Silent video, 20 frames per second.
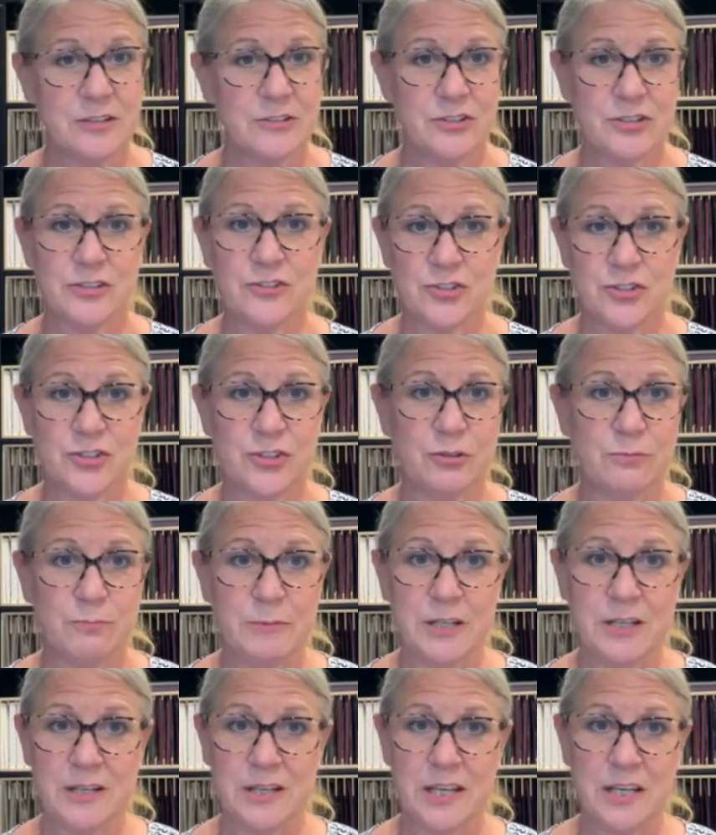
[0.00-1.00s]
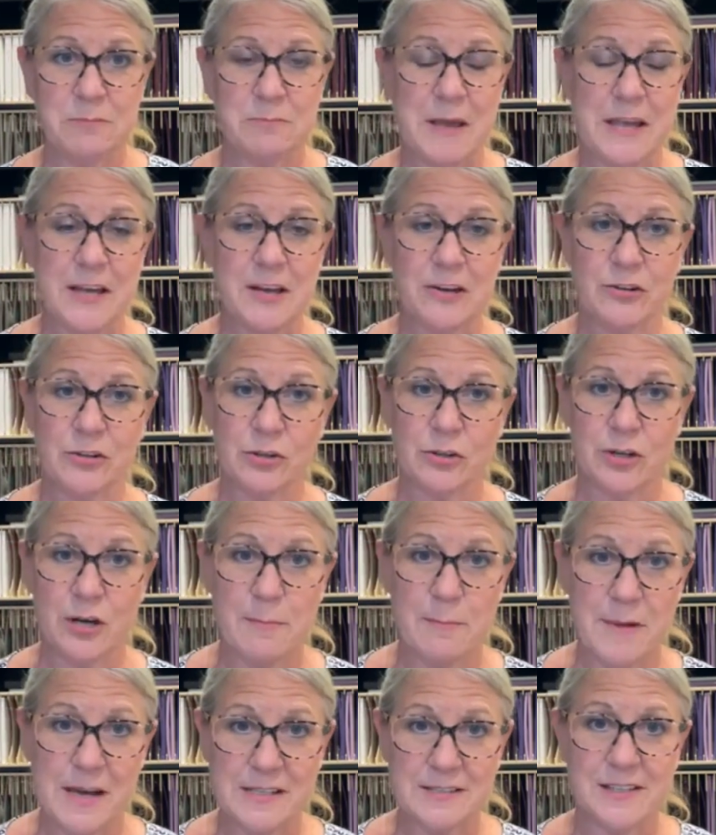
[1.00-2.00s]
just shoot me an email or a
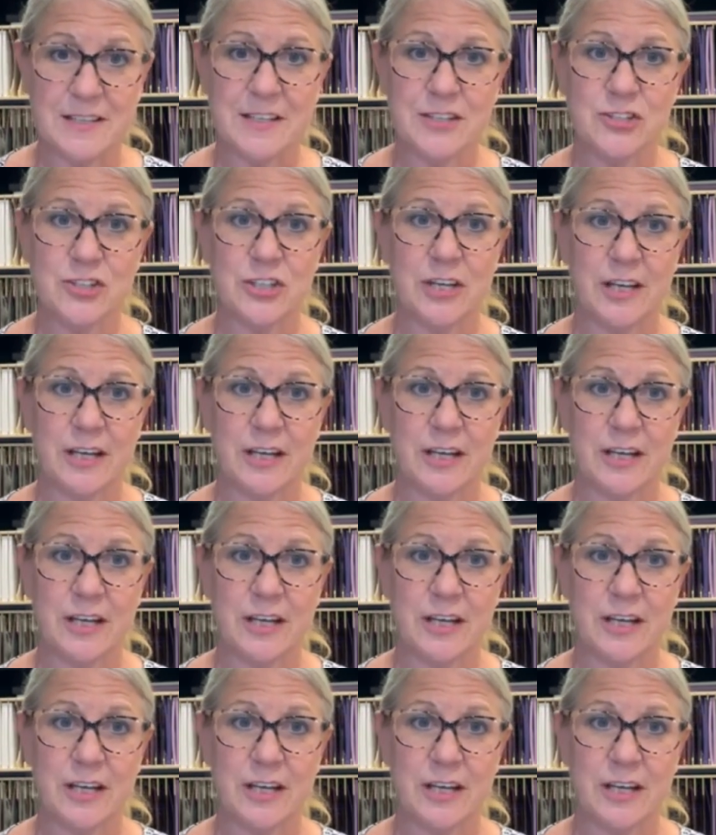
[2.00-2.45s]
message,